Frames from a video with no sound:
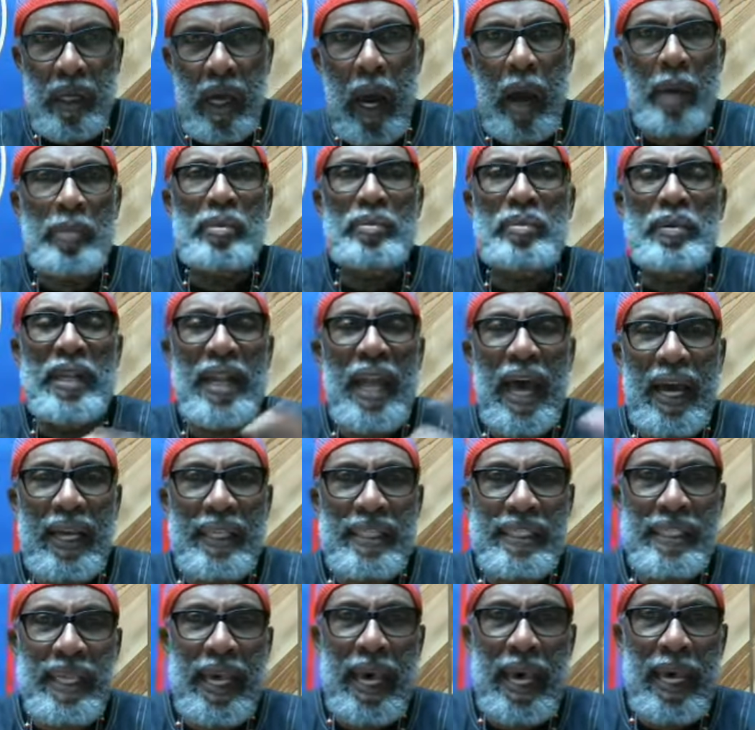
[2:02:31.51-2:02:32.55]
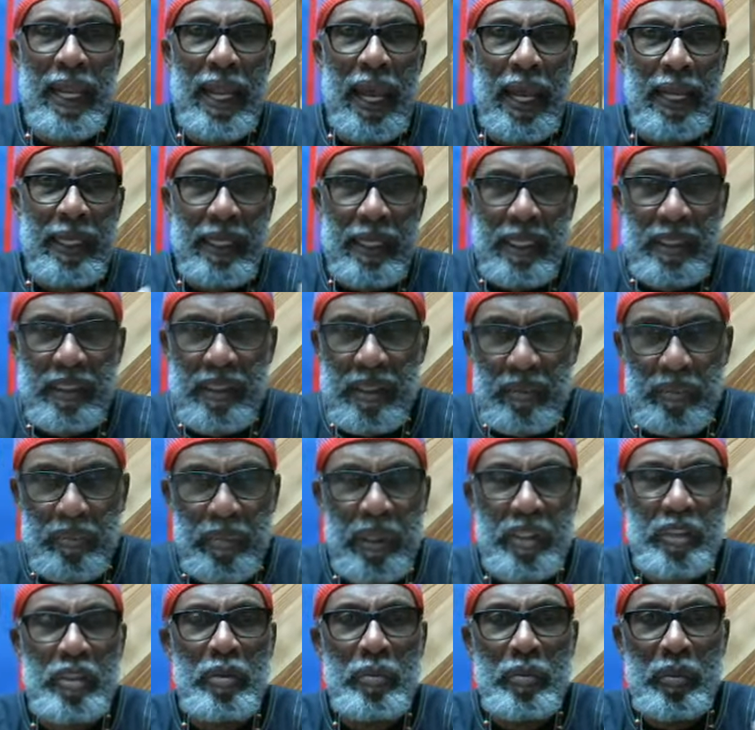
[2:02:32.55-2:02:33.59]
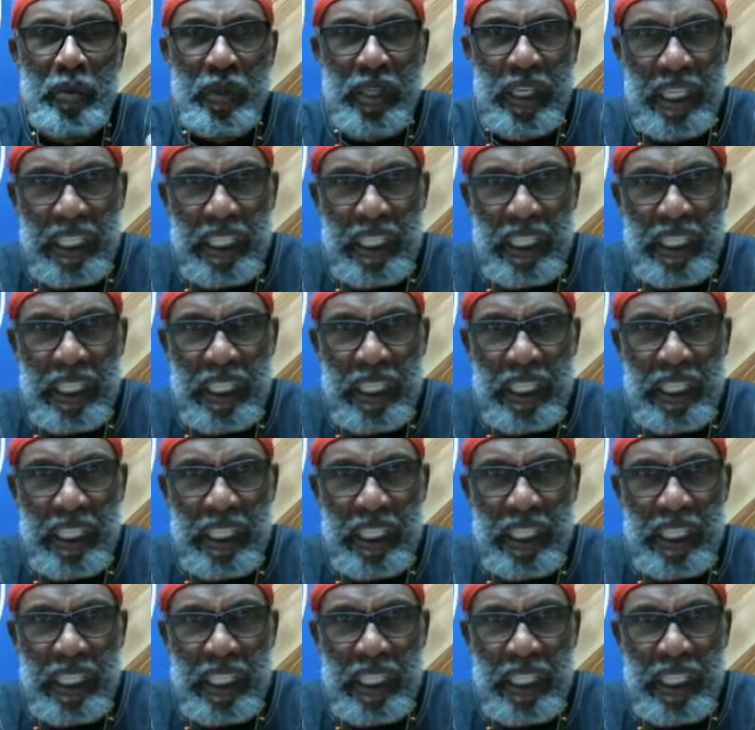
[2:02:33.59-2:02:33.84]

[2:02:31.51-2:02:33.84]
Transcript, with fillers: carbon monoxide out of these combustible